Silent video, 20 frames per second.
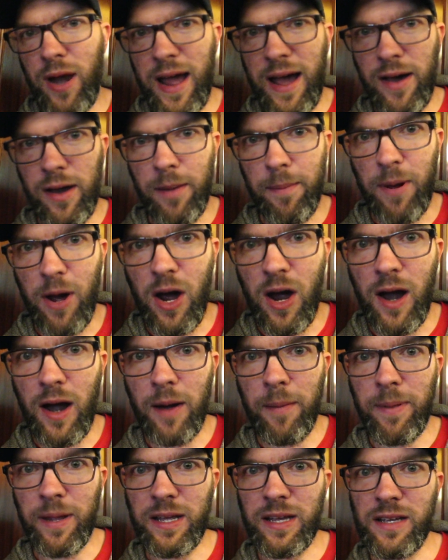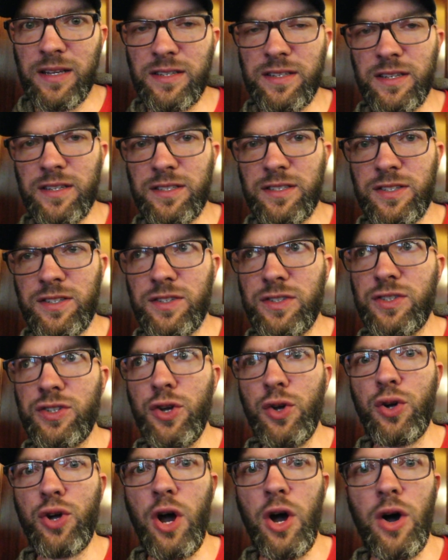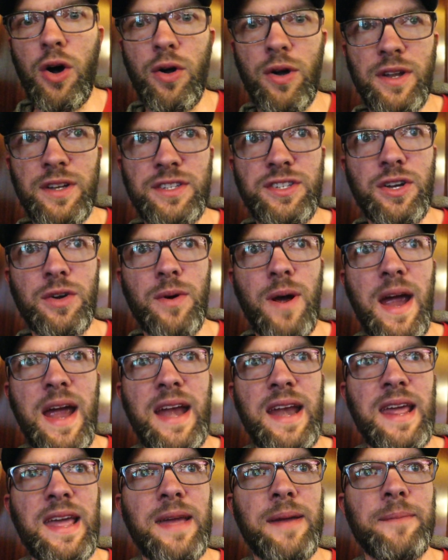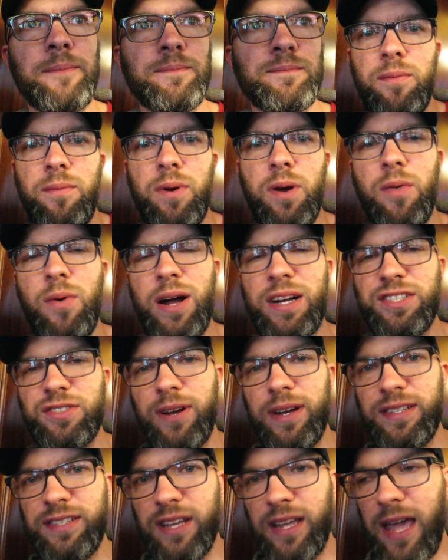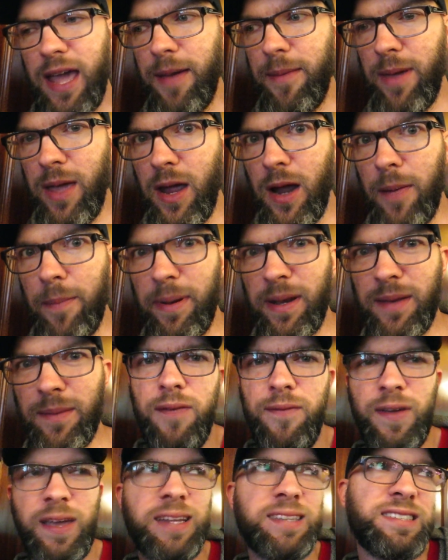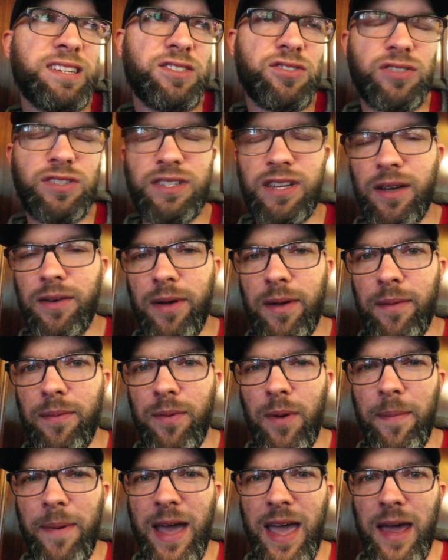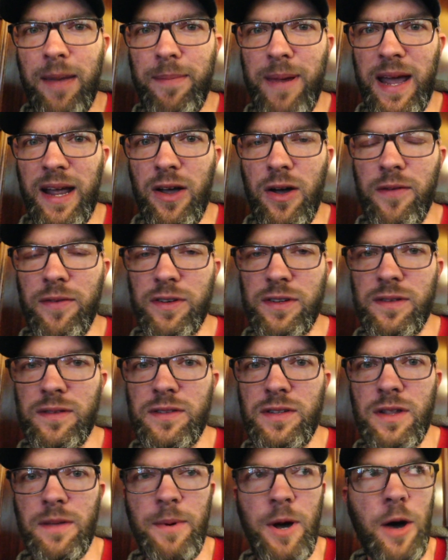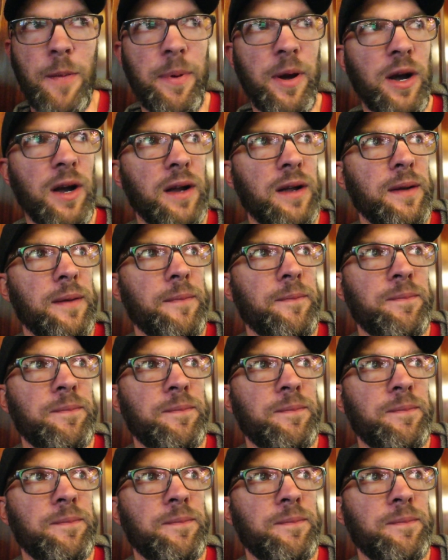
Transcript: we're now at a bar because it's too cold and too rainy. We're going to watch the rest of the game here, but if it gets interesting, we might head back over to the ballpark.